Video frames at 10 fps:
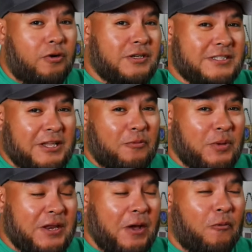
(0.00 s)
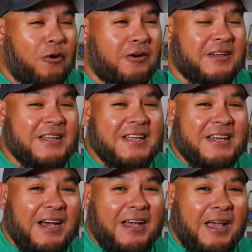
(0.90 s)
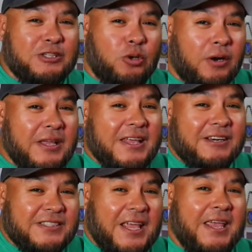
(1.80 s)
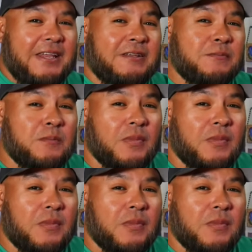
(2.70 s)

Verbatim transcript: instead of being at work, I, I try to entertain